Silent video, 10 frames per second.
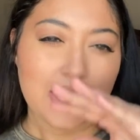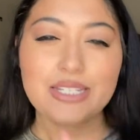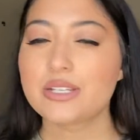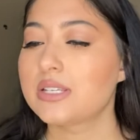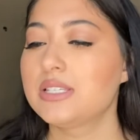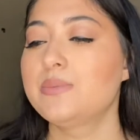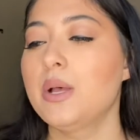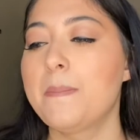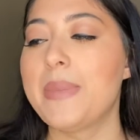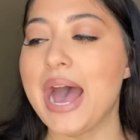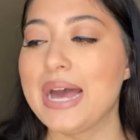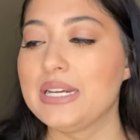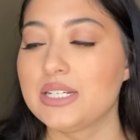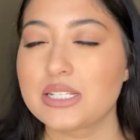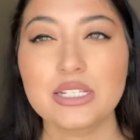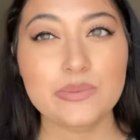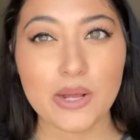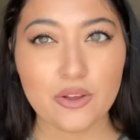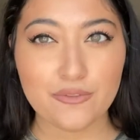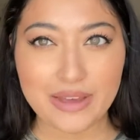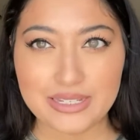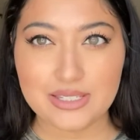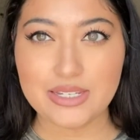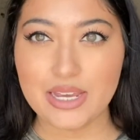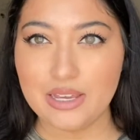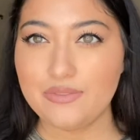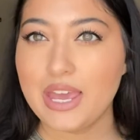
It doesn't smell bad, it doesn't smell offensive.